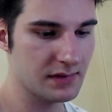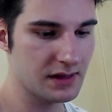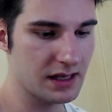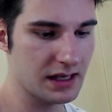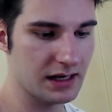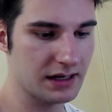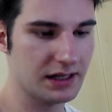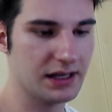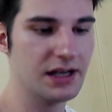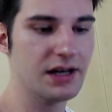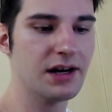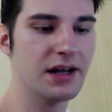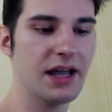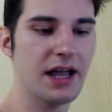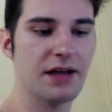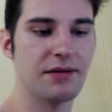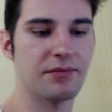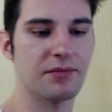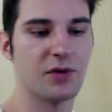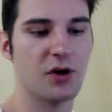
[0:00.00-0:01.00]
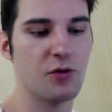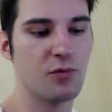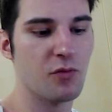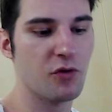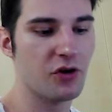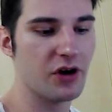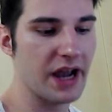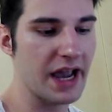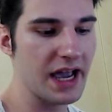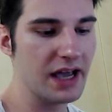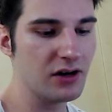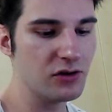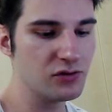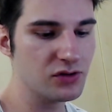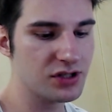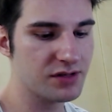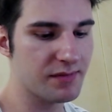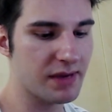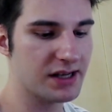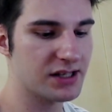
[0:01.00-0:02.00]
And here I am, no more
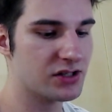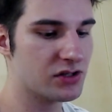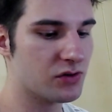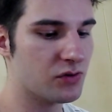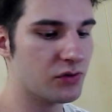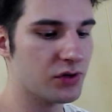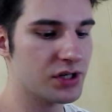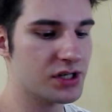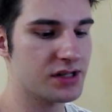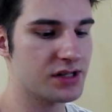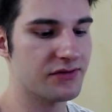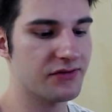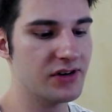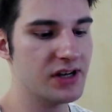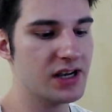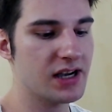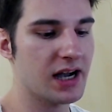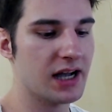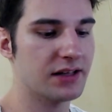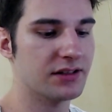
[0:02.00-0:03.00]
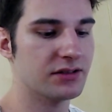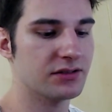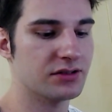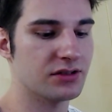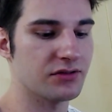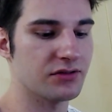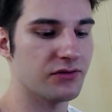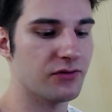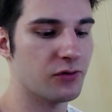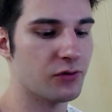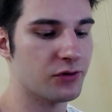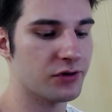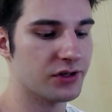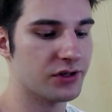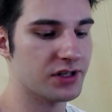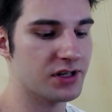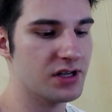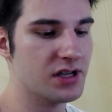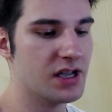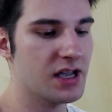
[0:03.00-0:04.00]
arrows, my score is
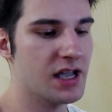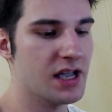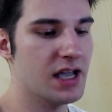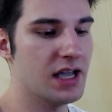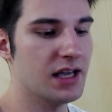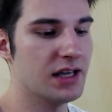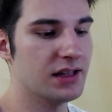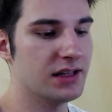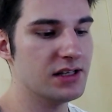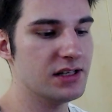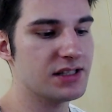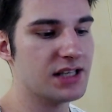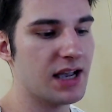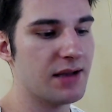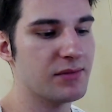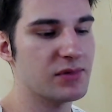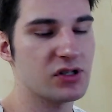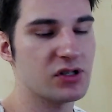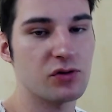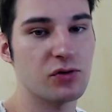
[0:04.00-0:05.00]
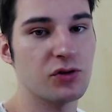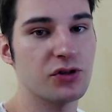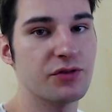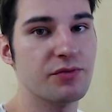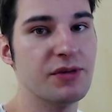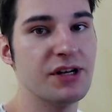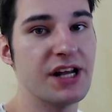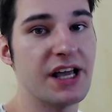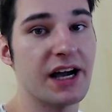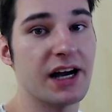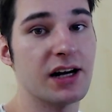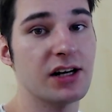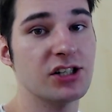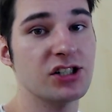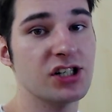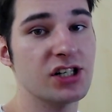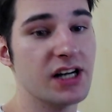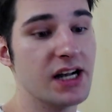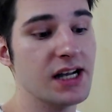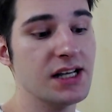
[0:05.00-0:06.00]
340. This game is called Mini
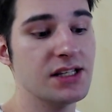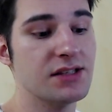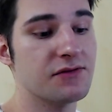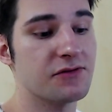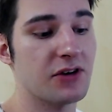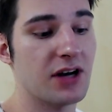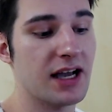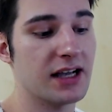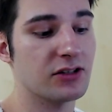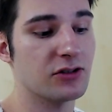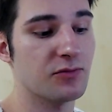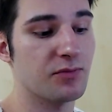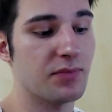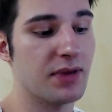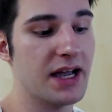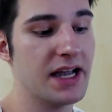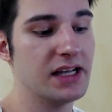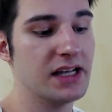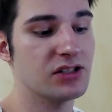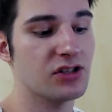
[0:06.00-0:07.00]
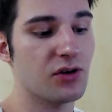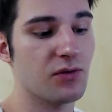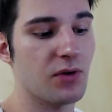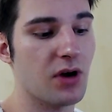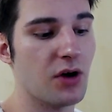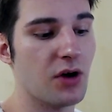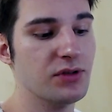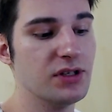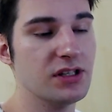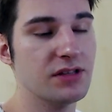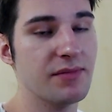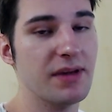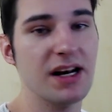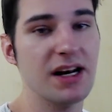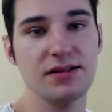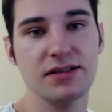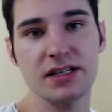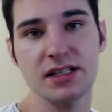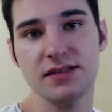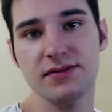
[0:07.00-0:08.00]
Archer, guys. If you like to play it, download it. My name
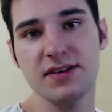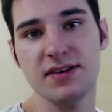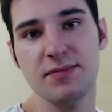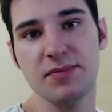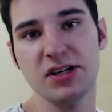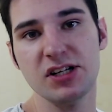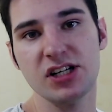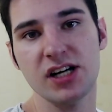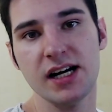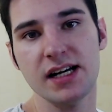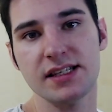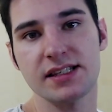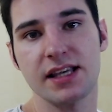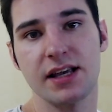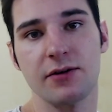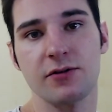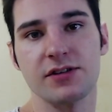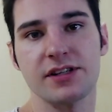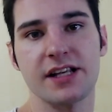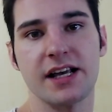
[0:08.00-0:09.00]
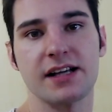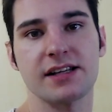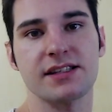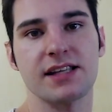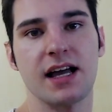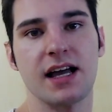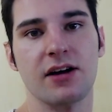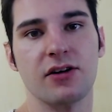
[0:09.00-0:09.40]
is Nejc Filipič, guys, and see you next time.